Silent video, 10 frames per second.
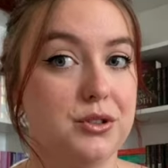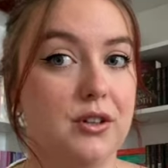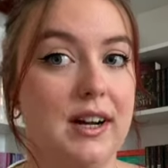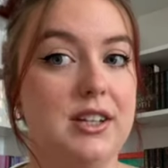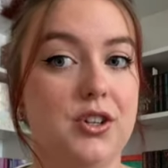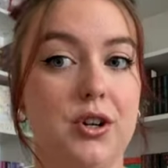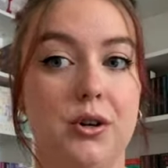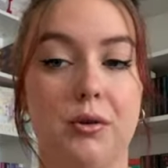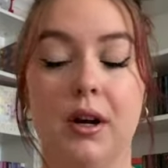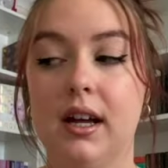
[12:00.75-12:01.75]
read
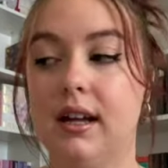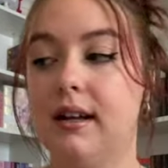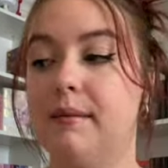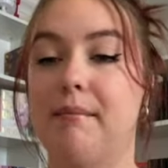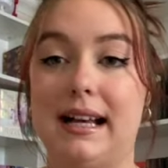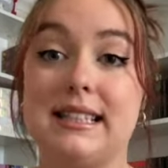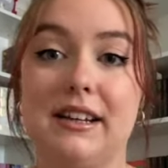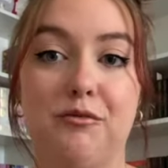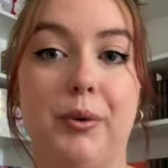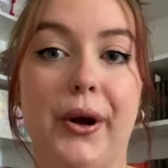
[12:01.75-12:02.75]
2
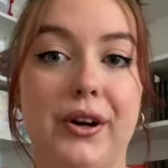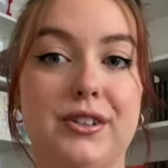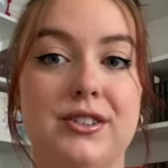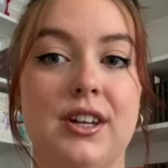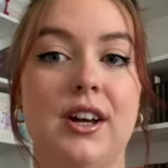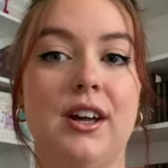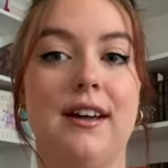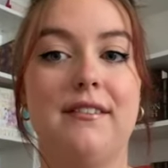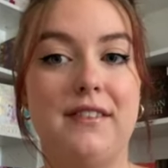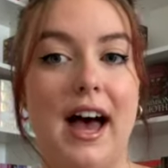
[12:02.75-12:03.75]
massive books
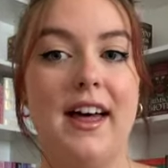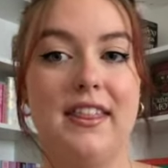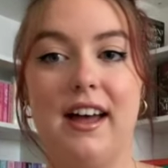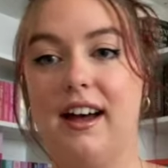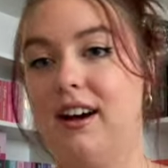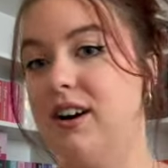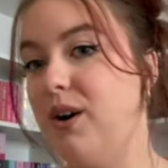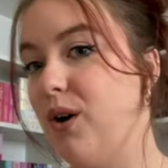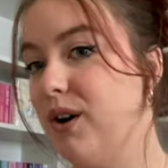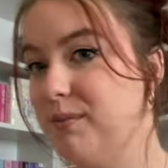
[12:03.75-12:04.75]
further
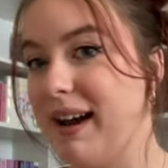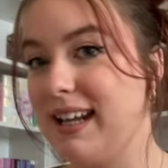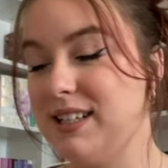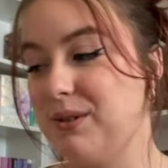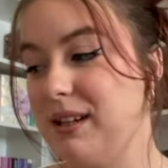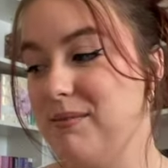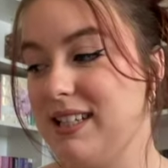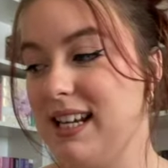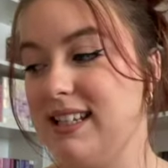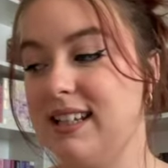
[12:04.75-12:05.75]
on my Kindle
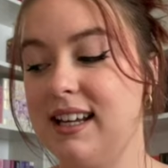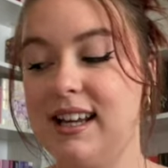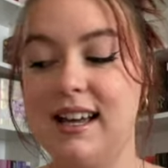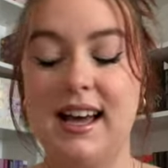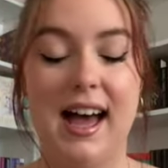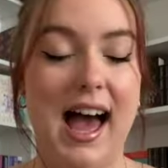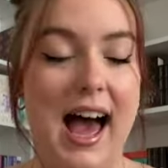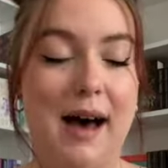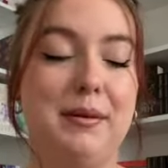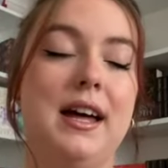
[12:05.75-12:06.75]
Unlimited
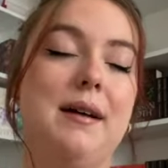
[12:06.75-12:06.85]
app.